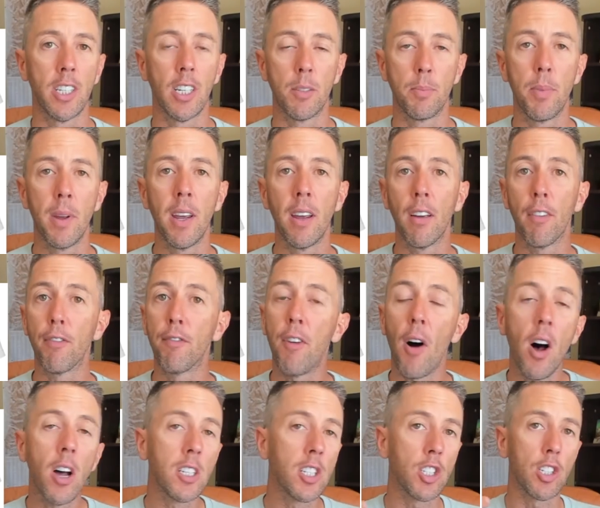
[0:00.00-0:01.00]
It's being
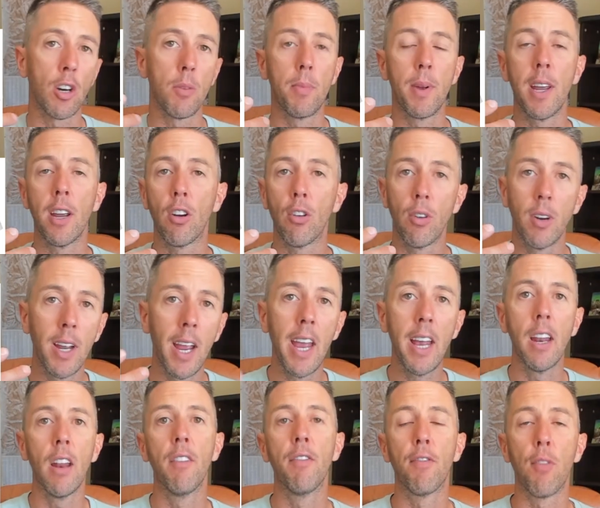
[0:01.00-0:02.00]
fonts are being
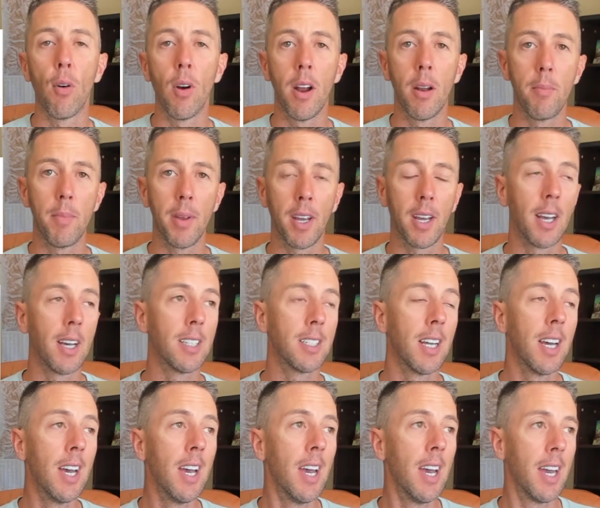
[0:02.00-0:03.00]
created for it because
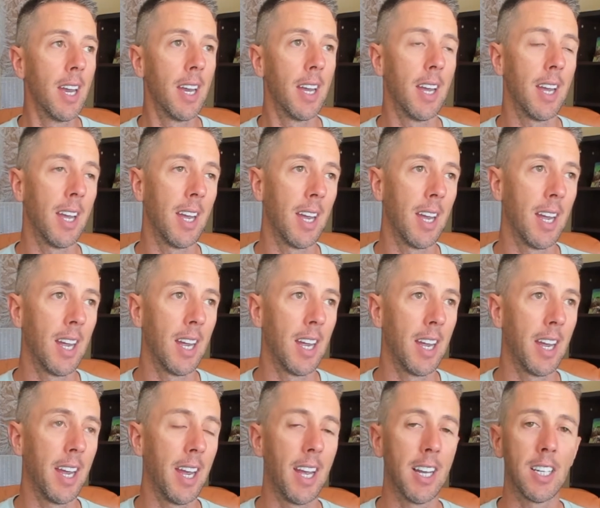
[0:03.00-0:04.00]
it,
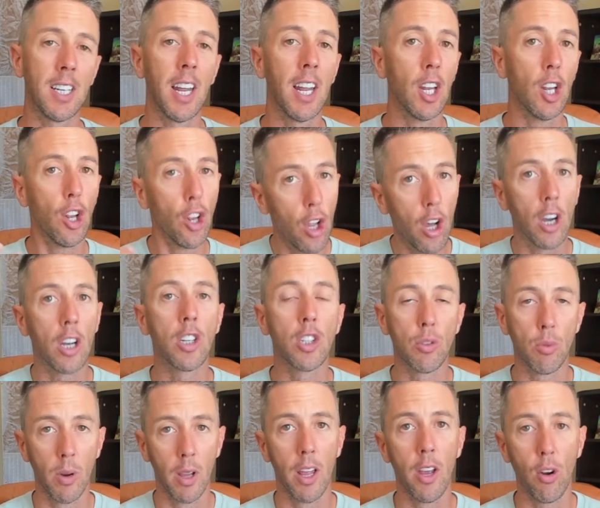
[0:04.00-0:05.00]
it, it looks
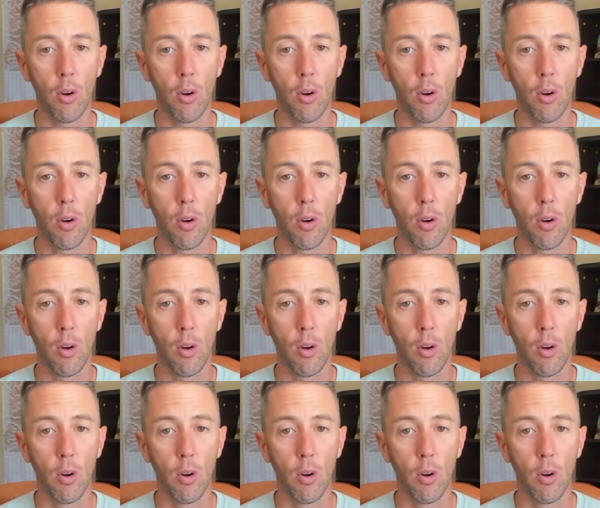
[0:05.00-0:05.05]
really